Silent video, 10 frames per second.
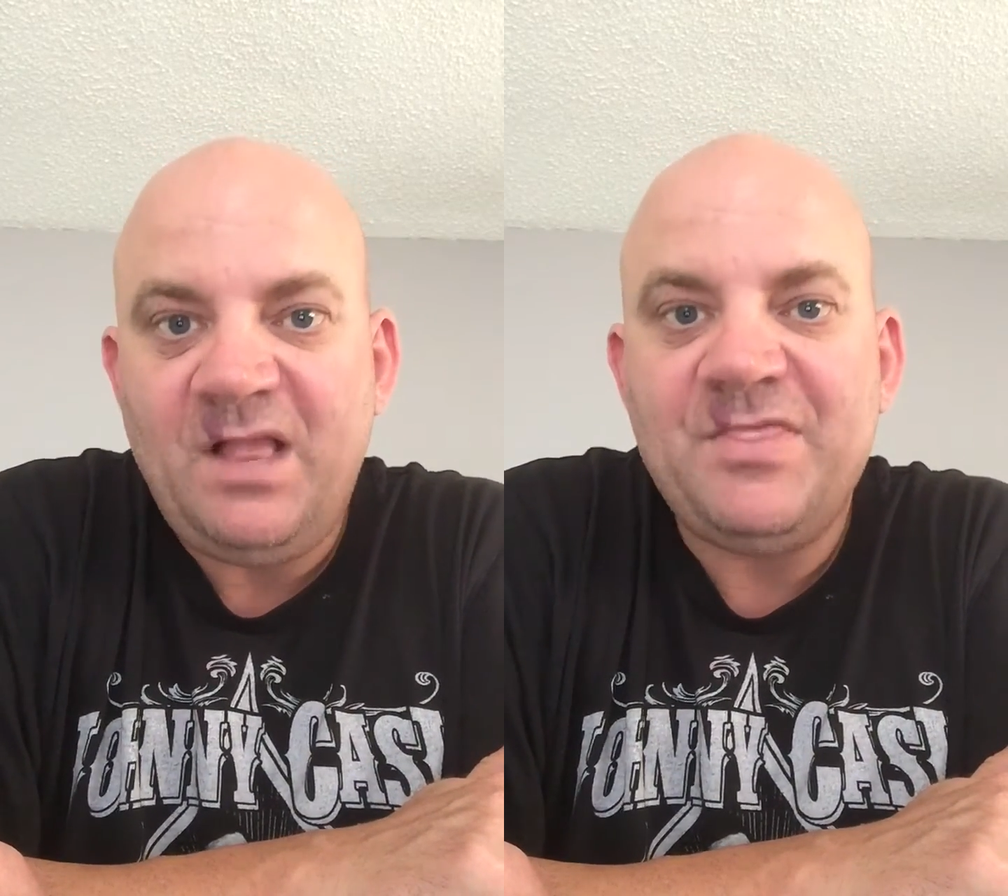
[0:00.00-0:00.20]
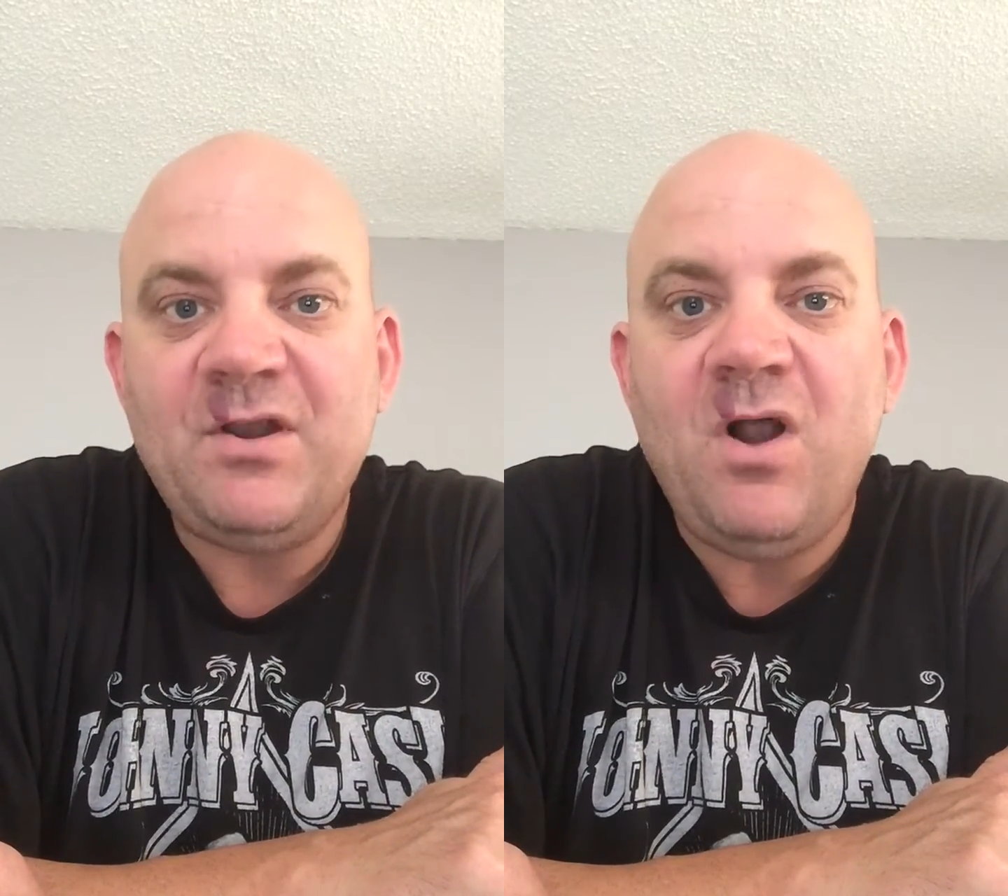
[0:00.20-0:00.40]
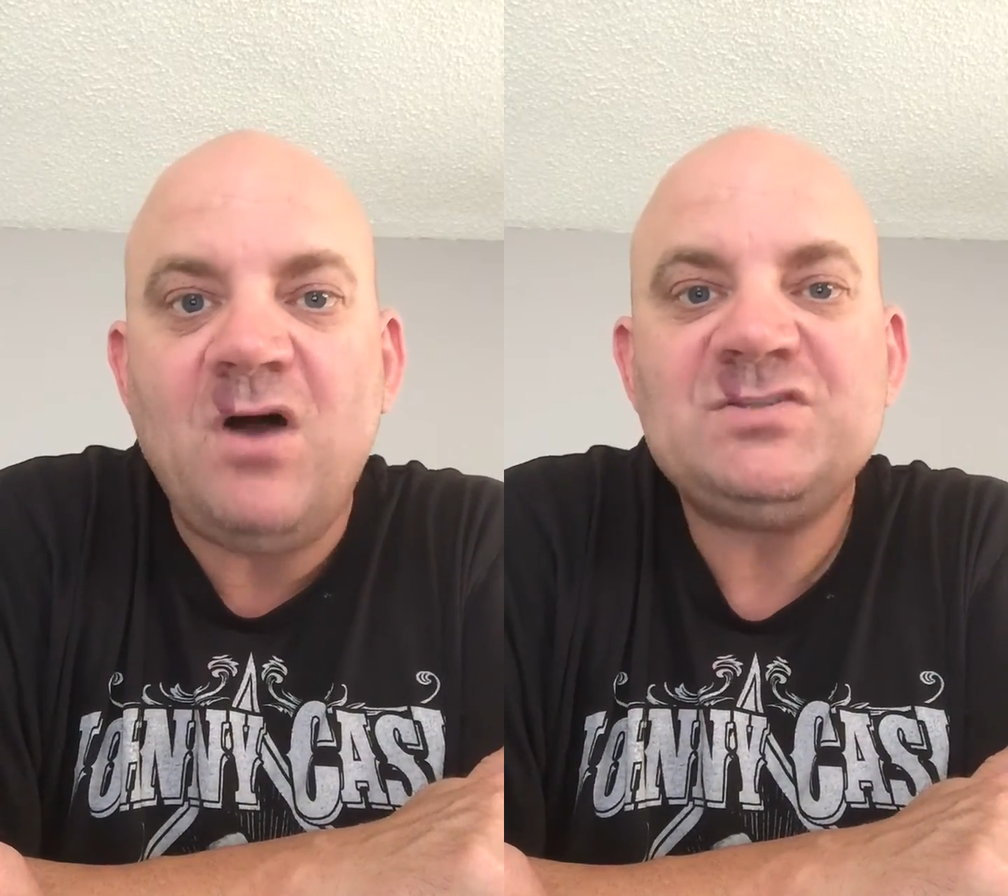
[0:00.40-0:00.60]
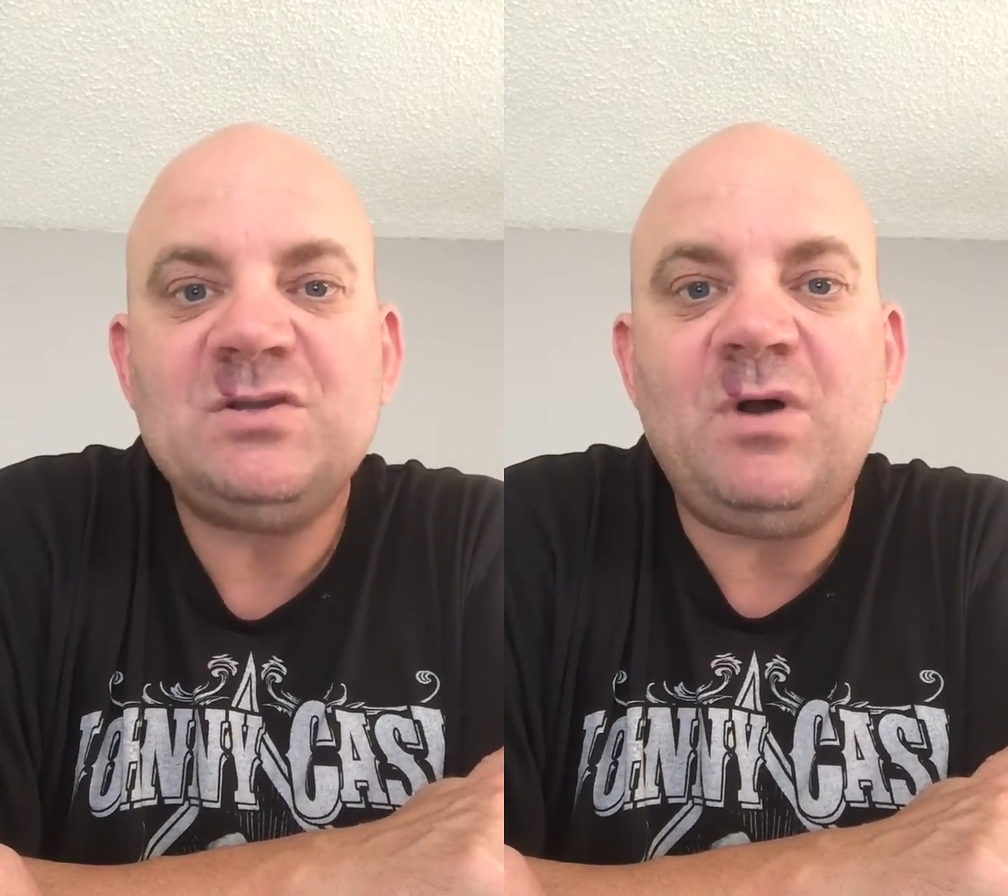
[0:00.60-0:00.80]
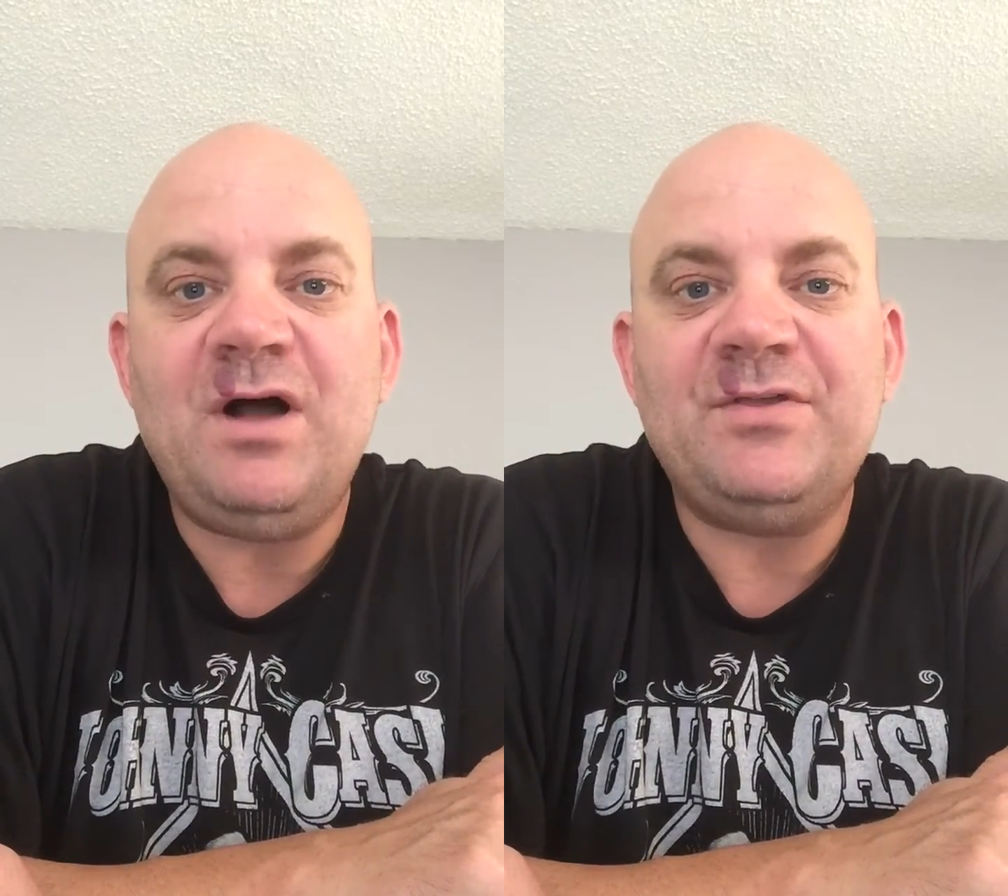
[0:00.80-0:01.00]
there are
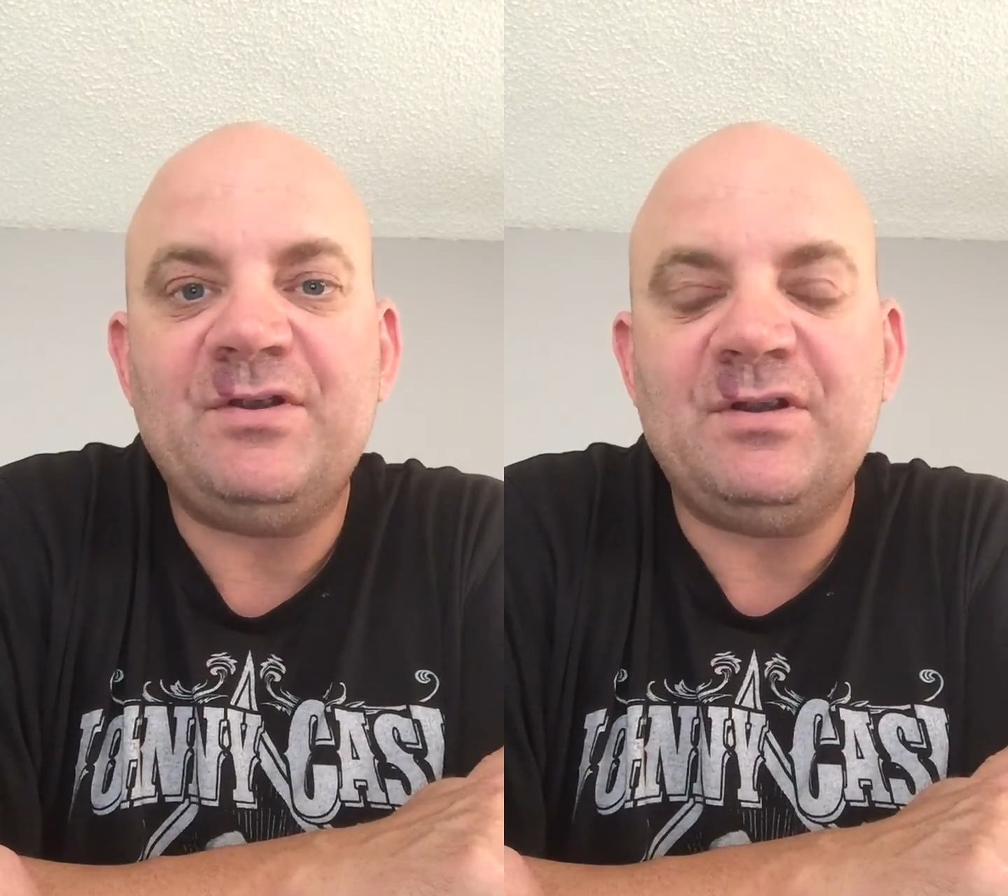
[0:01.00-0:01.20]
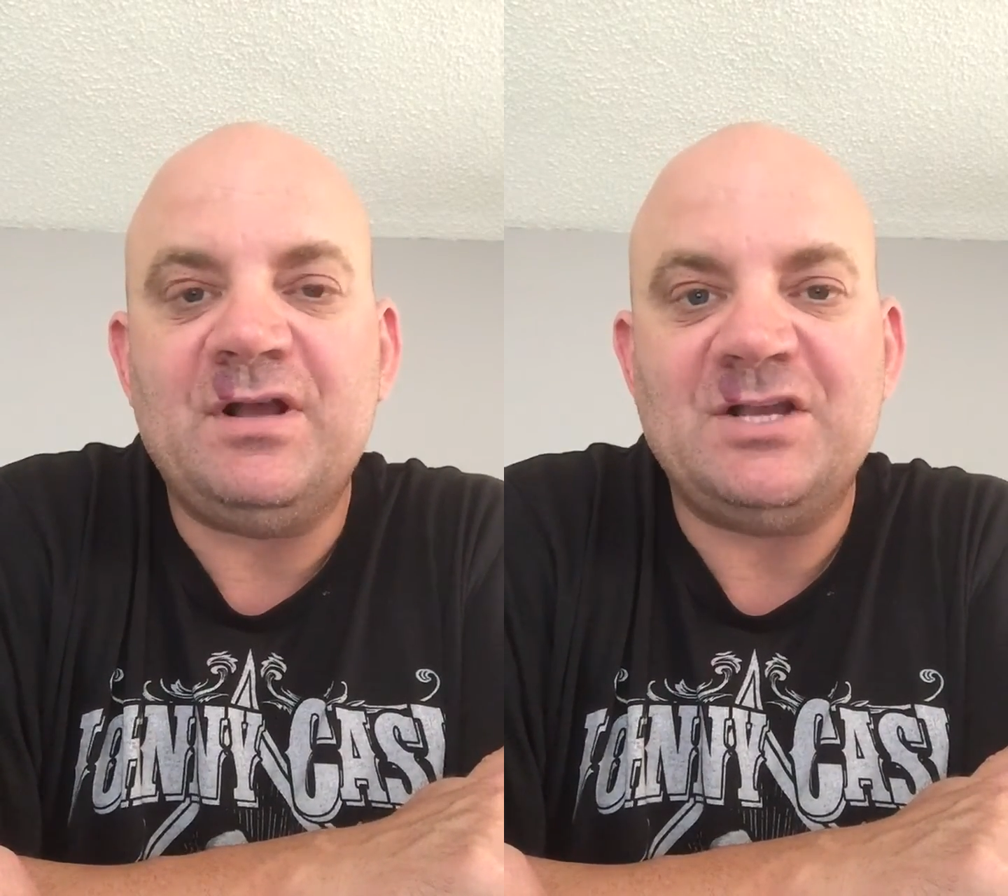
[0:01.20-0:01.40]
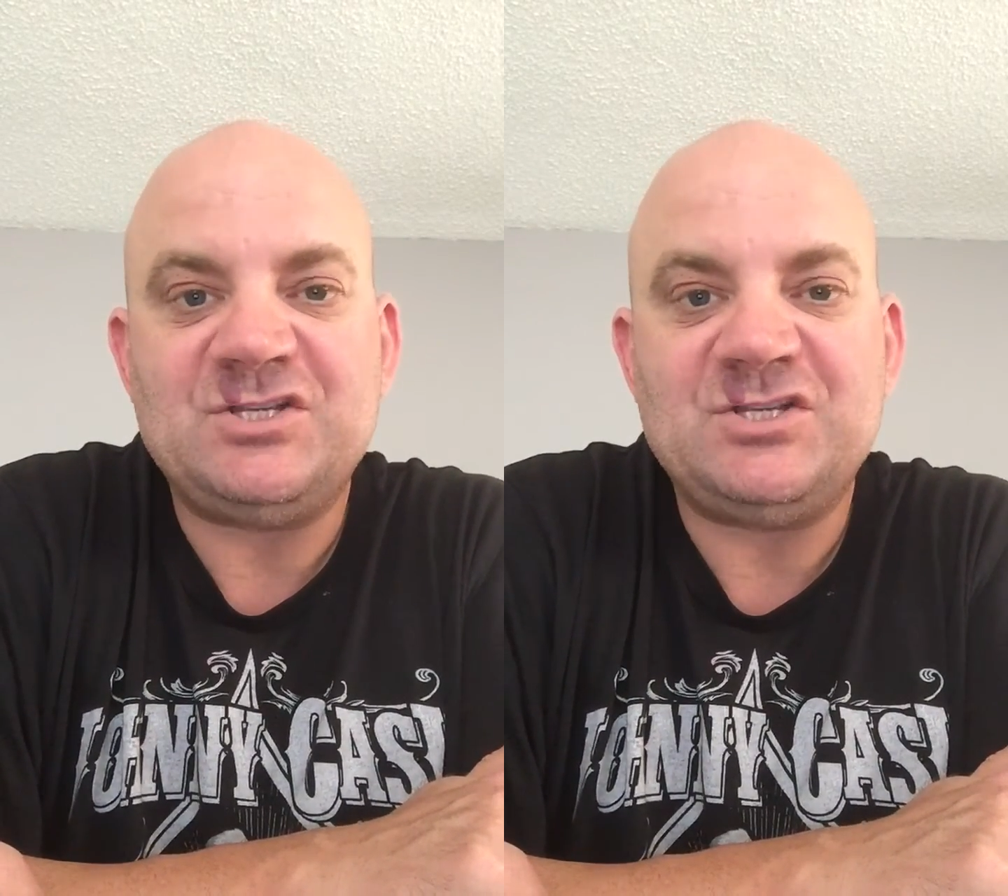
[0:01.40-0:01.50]
also other uh,